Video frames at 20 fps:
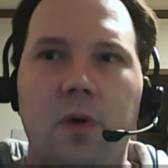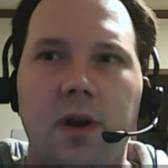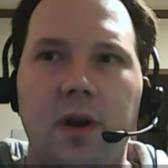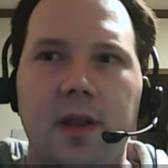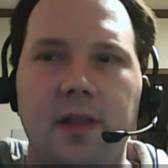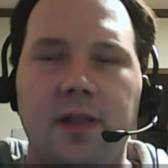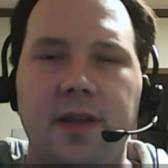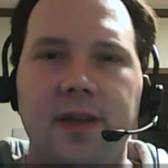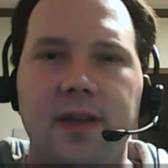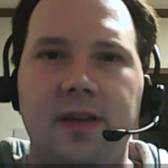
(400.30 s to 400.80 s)

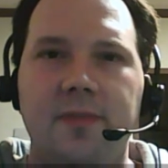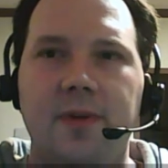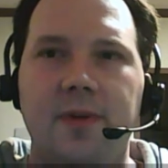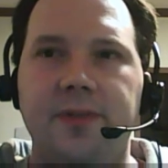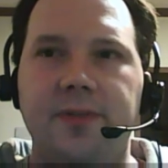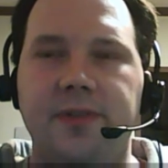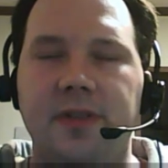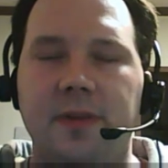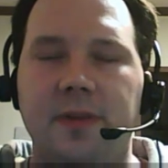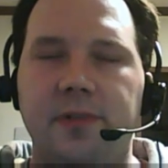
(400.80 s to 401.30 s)
But what I
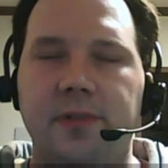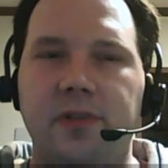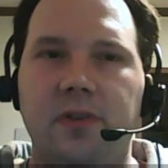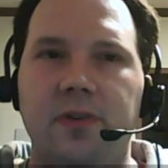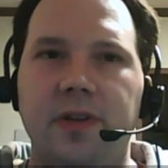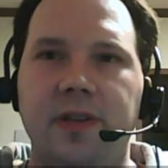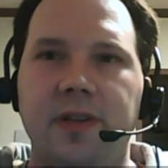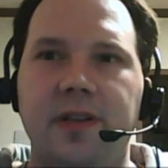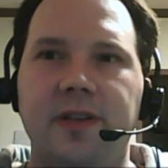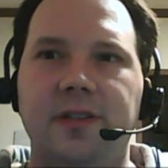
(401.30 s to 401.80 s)
like about
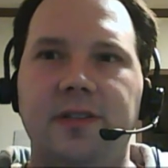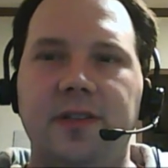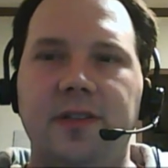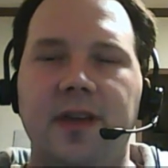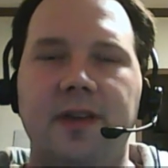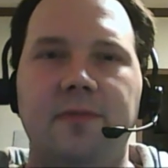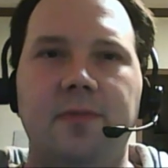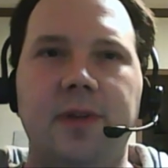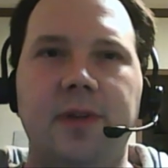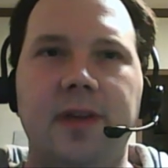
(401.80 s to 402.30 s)
this
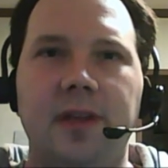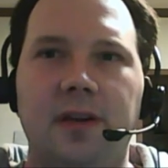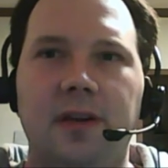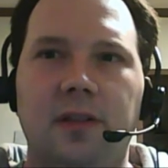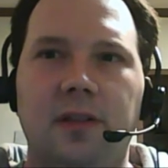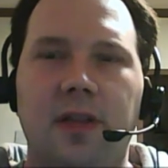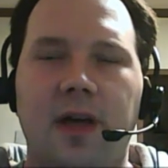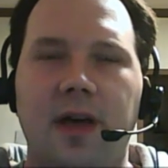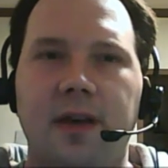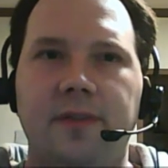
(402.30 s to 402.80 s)
episode is
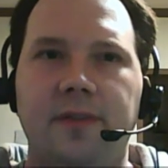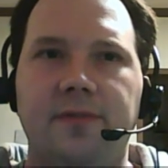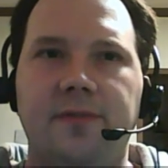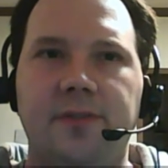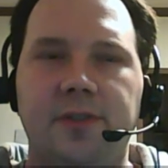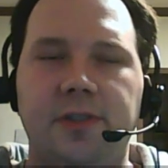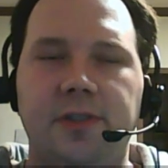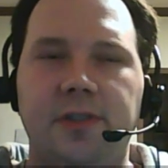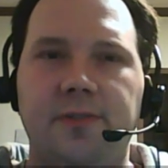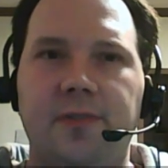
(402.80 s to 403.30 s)
that we get a
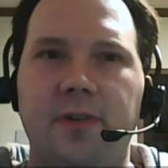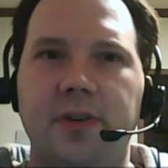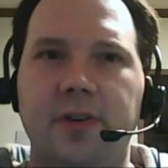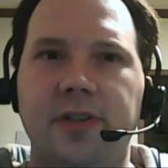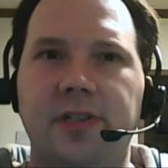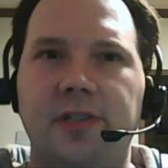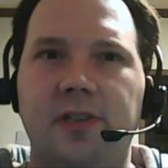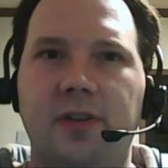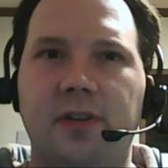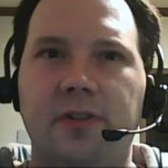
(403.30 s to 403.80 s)
lot of
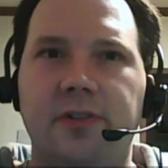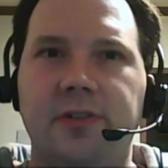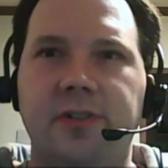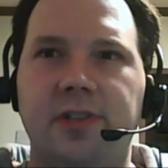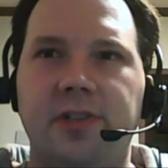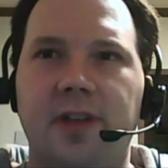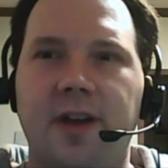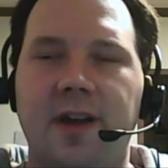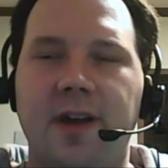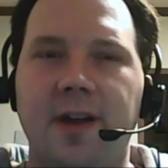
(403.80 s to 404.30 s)
very
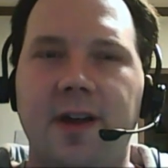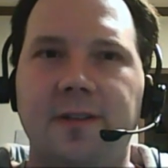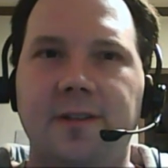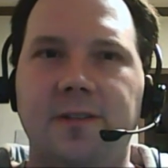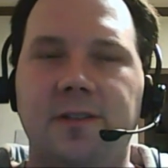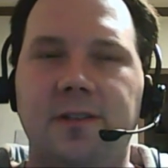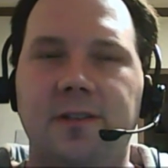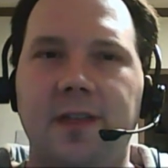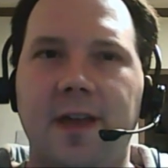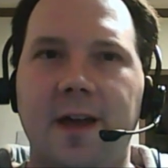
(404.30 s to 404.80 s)
subtle
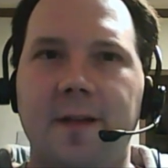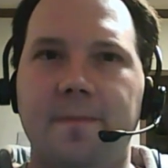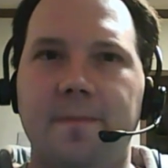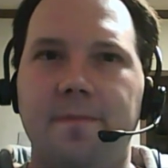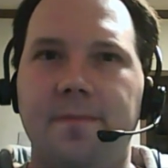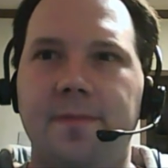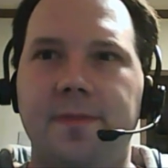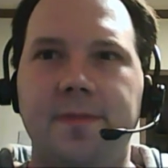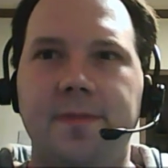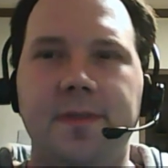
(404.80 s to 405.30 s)

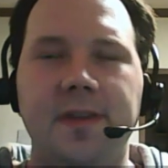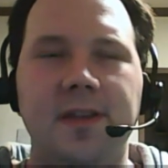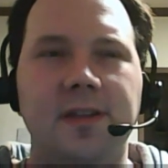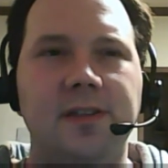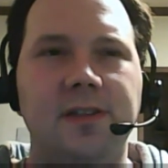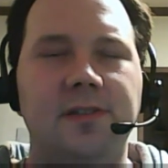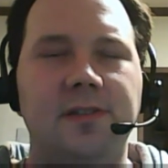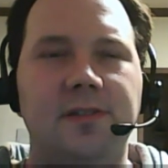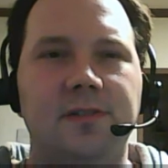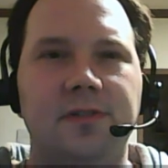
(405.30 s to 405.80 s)
signs that
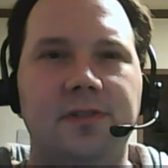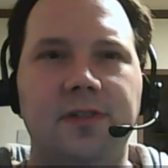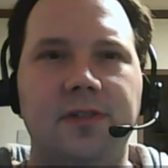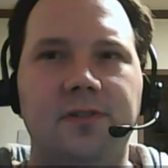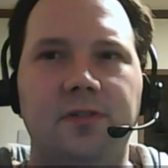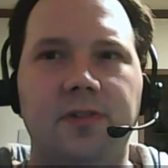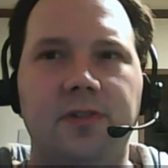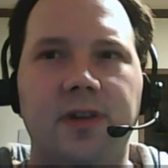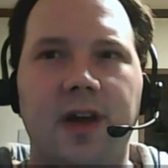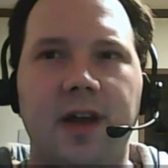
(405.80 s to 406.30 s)

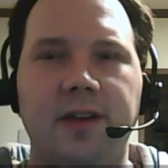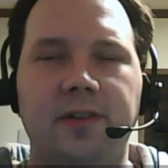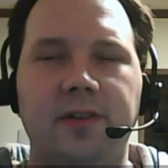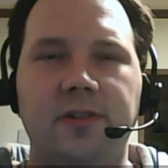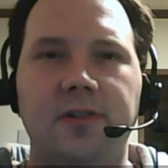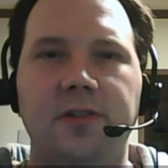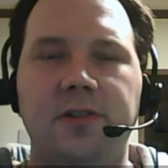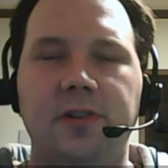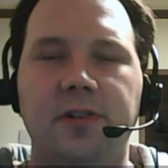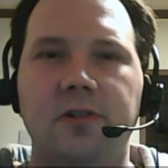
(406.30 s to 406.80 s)
these these
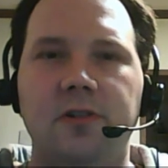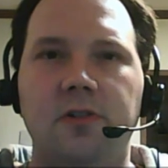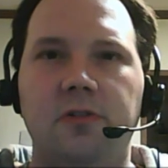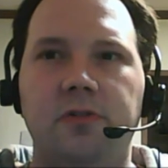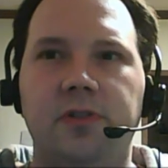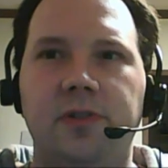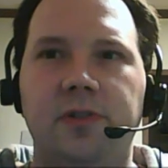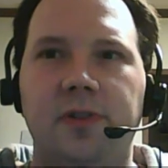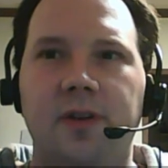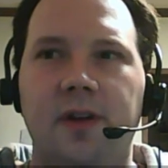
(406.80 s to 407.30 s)
are not
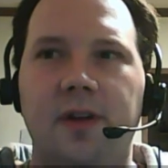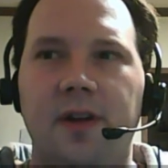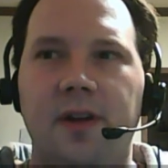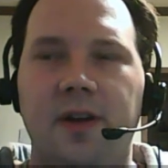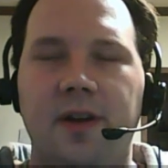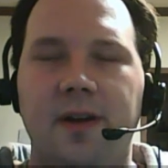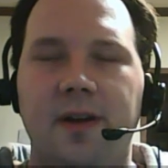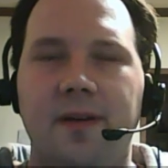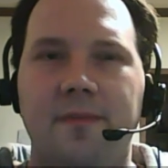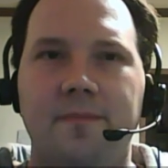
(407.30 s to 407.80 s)
good
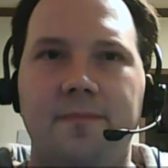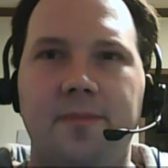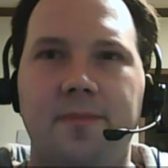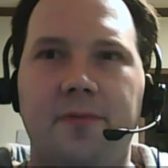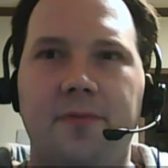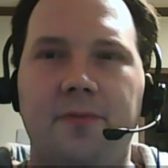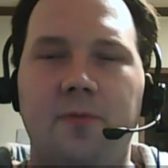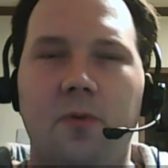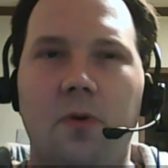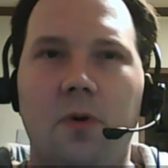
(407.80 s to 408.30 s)
dudes
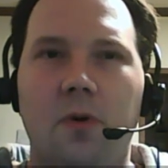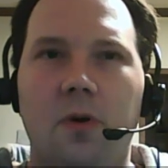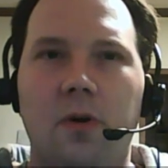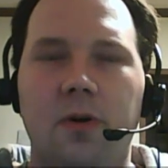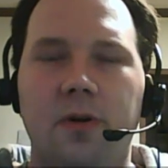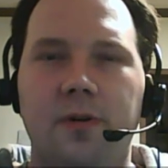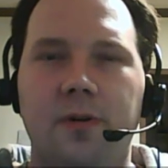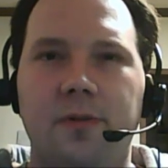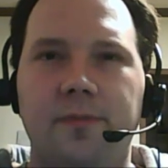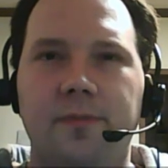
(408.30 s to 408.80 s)

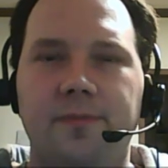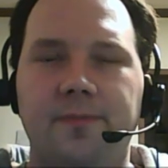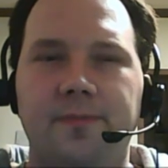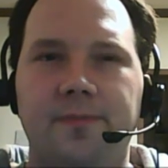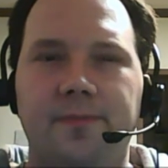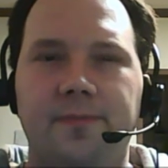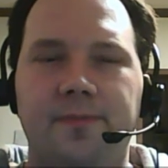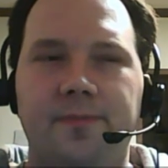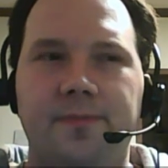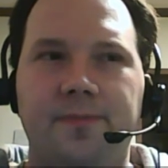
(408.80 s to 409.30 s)

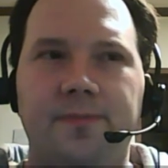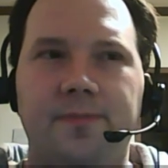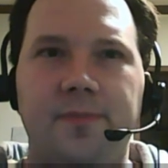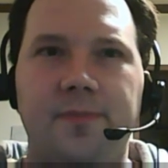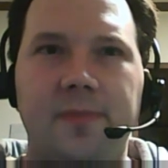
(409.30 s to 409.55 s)
before